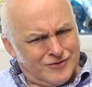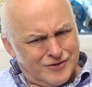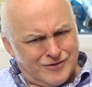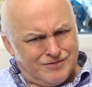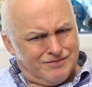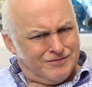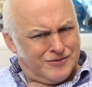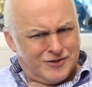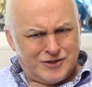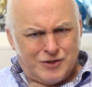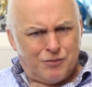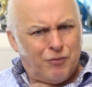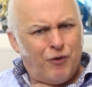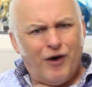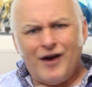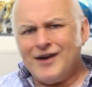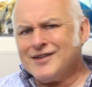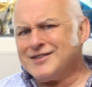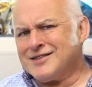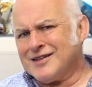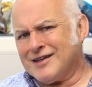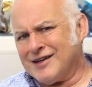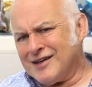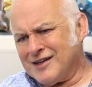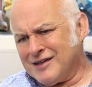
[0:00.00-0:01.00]

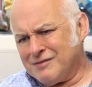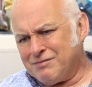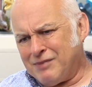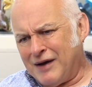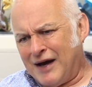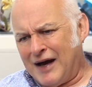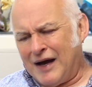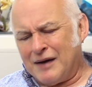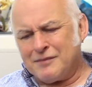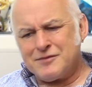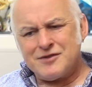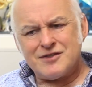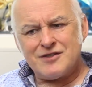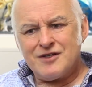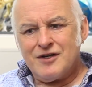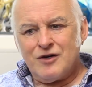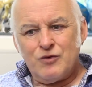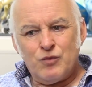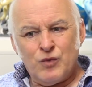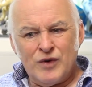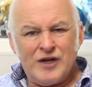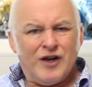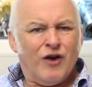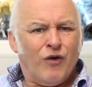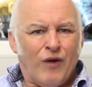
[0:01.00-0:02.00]
Surprisingly, perhaps,
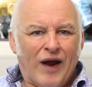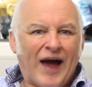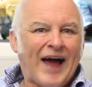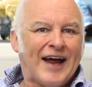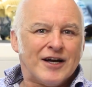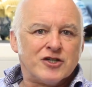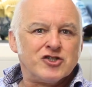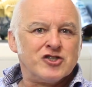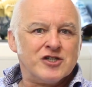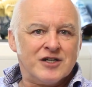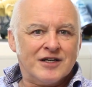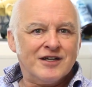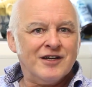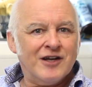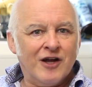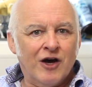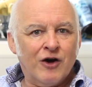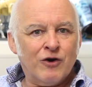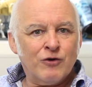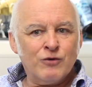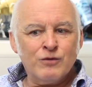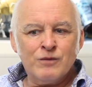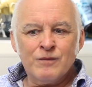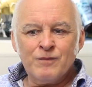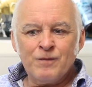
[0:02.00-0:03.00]
we don't actually
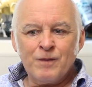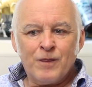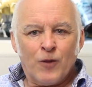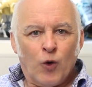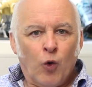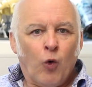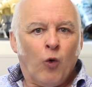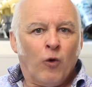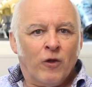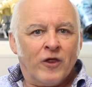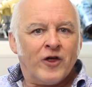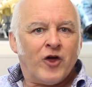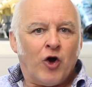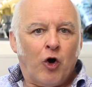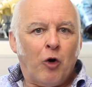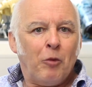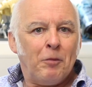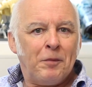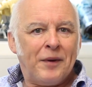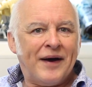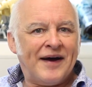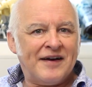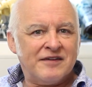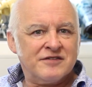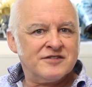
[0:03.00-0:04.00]
know all the
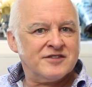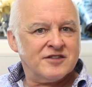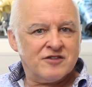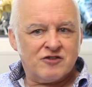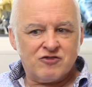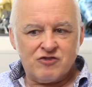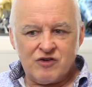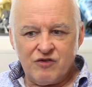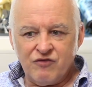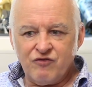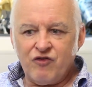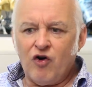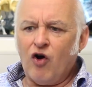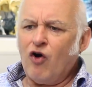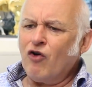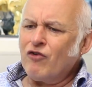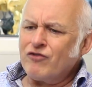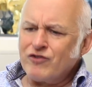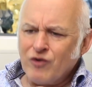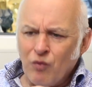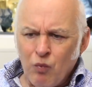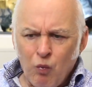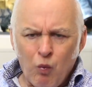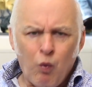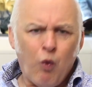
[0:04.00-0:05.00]
compounds that are involved
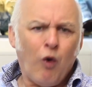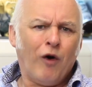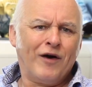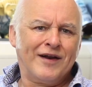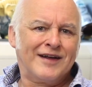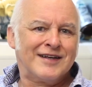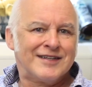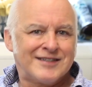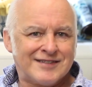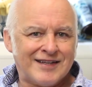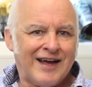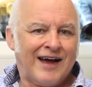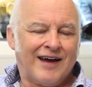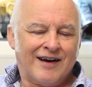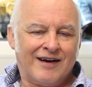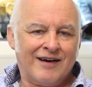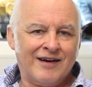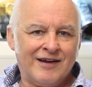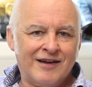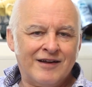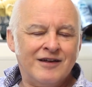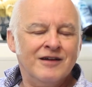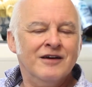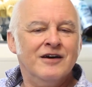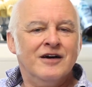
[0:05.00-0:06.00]
and what
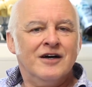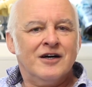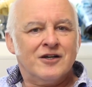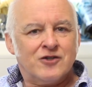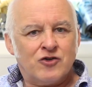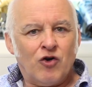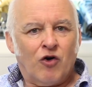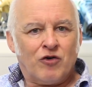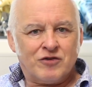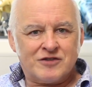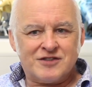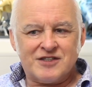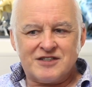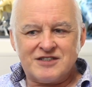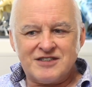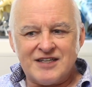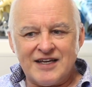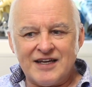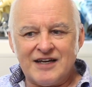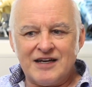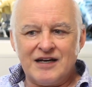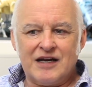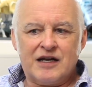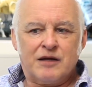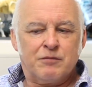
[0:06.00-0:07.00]
exactly dogs are
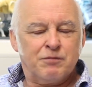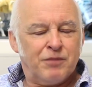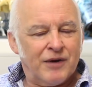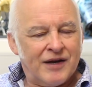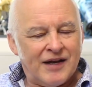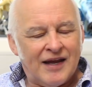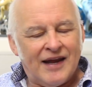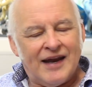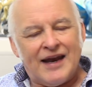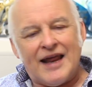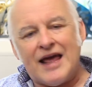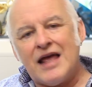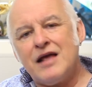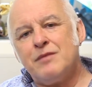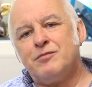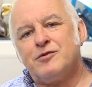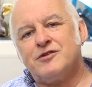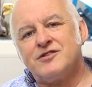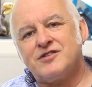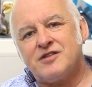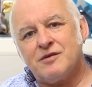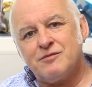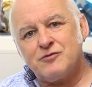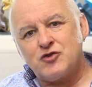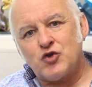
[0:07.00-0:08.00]
signaling, but it enables
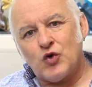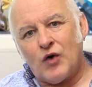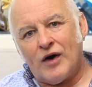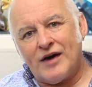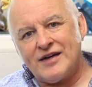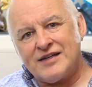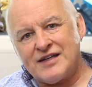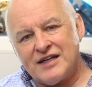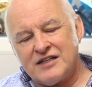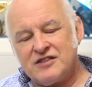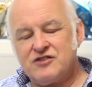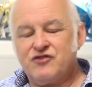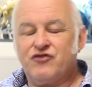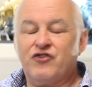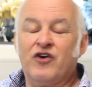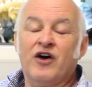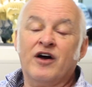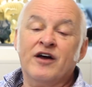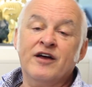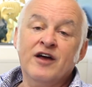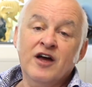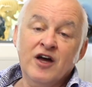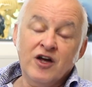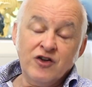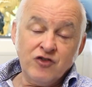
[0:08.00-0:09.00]
them to identify
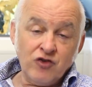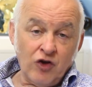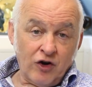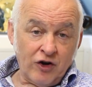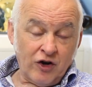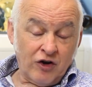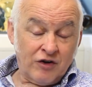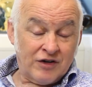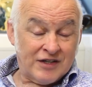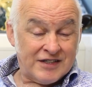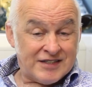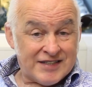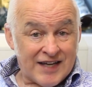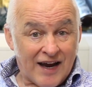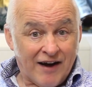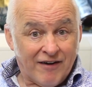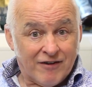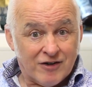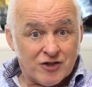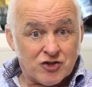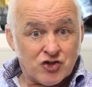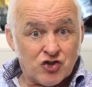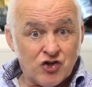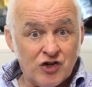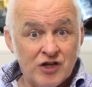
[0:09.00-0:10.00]
not only
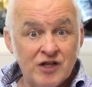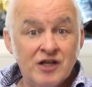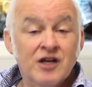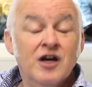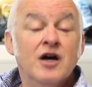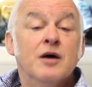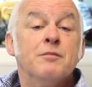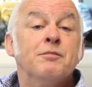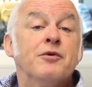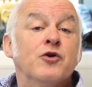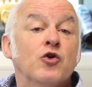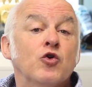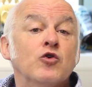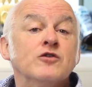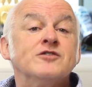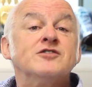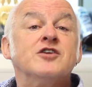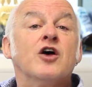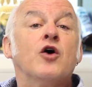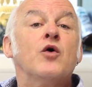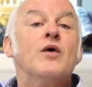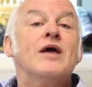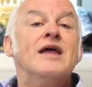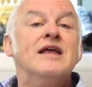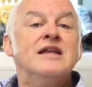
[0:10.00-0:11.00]
territory but
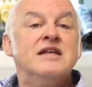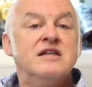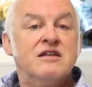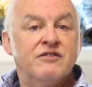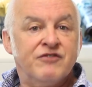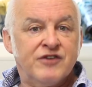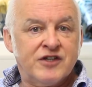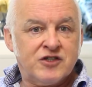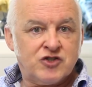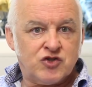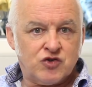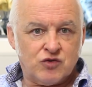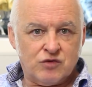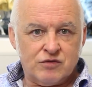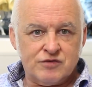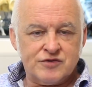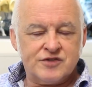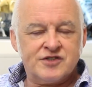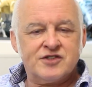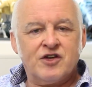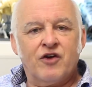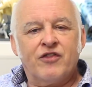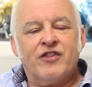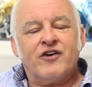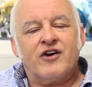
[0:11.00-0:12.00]
also individuals.
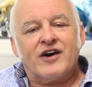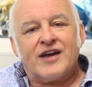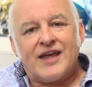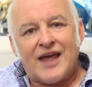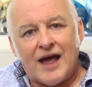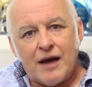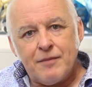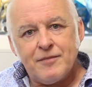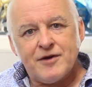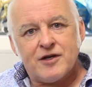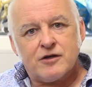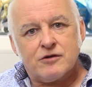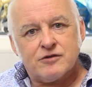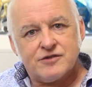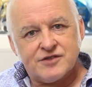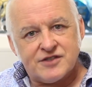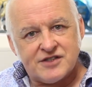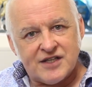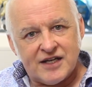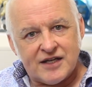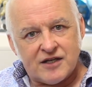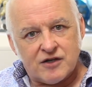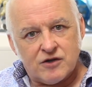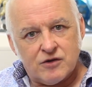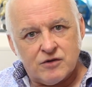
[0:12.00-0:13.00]
So there are chemical
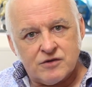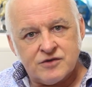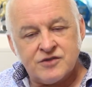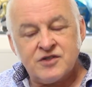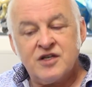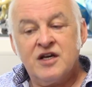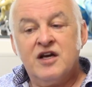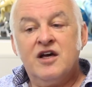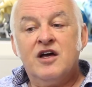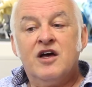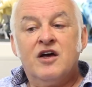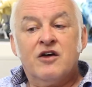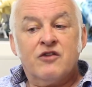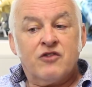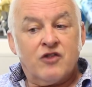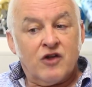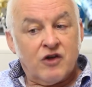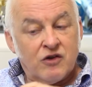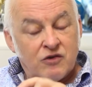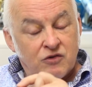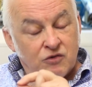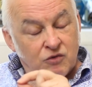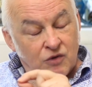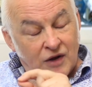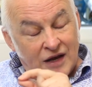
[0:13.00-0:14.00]
signals that
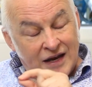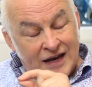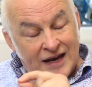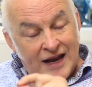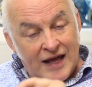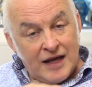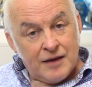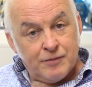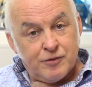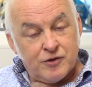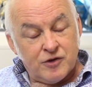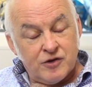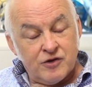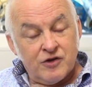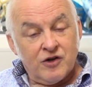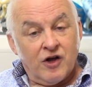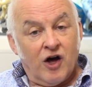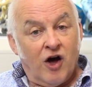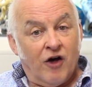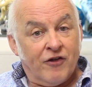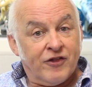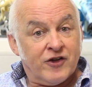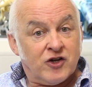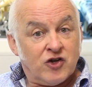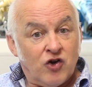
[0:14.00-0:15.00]
enable
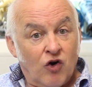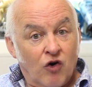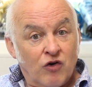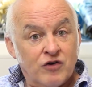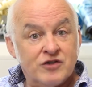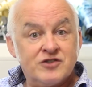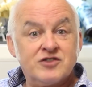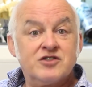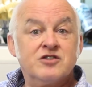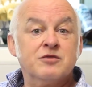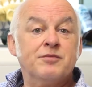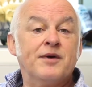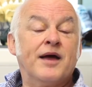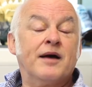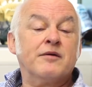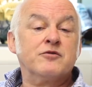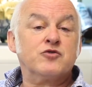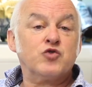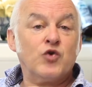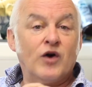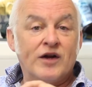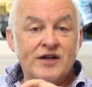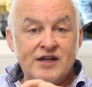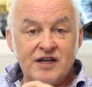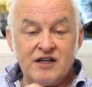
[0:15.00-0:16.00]
other dogs to be able to
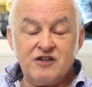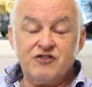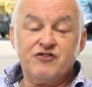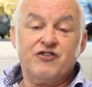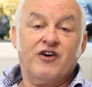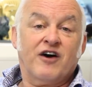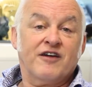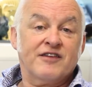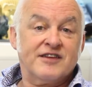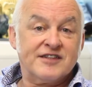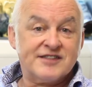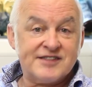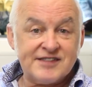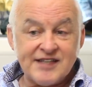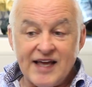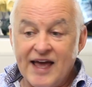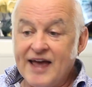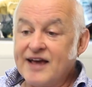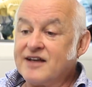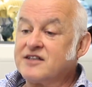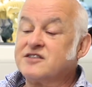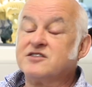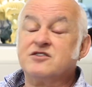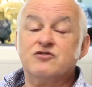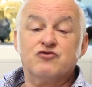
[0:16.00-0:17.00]
identify the
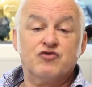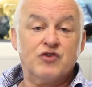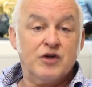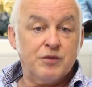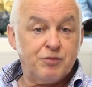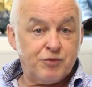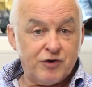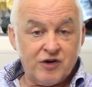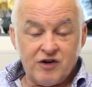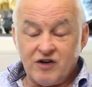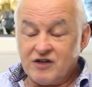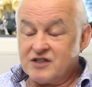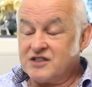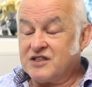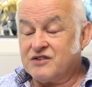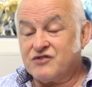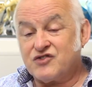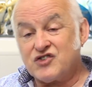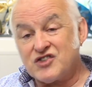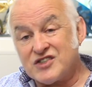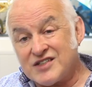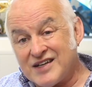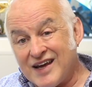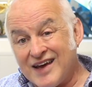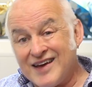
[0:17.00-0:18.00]
sex, the reproductive
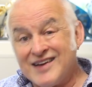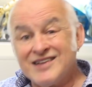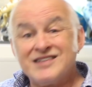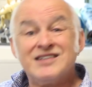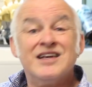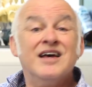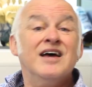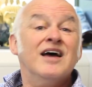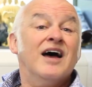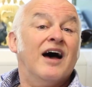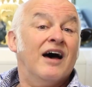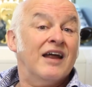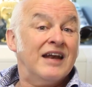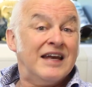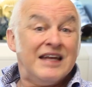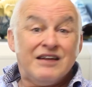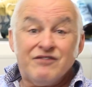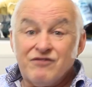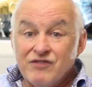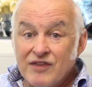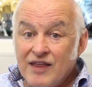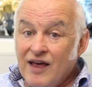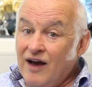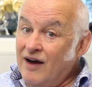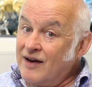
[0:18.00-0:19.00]
state, and even
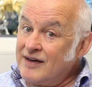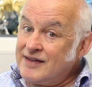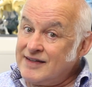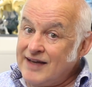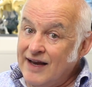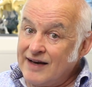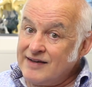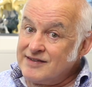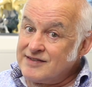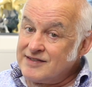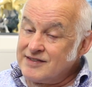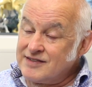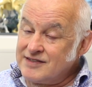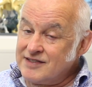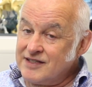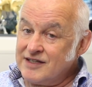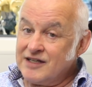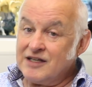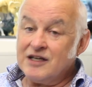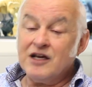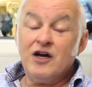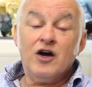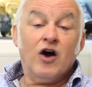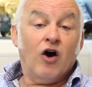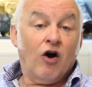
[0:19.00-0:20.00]
the identity
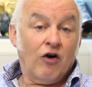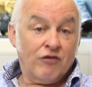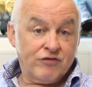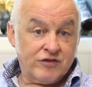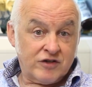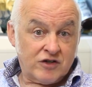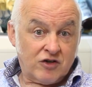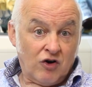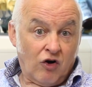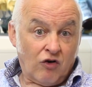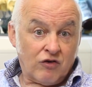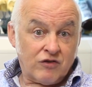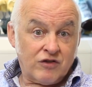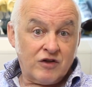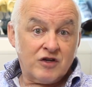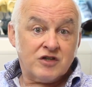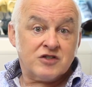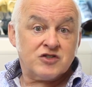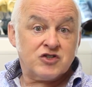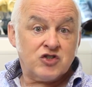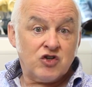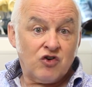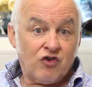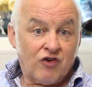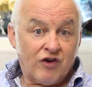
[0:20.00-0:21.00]
of the dog that has
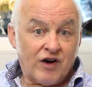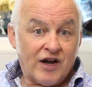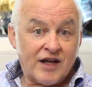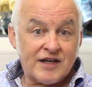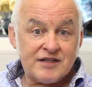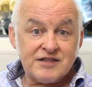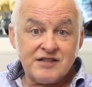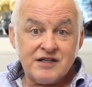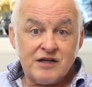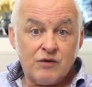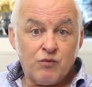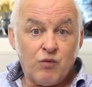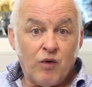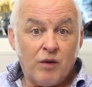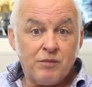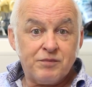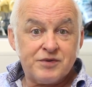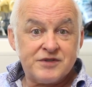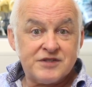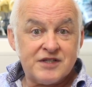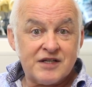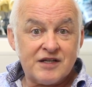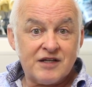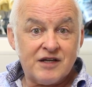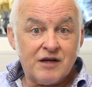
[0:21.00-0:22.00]
urinated in one
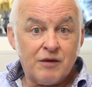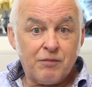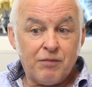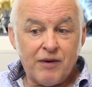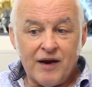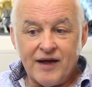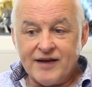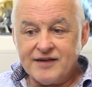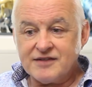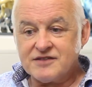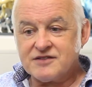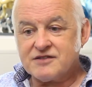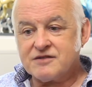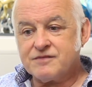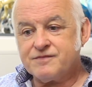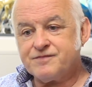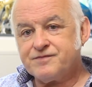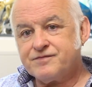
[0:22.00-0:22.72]
particular place.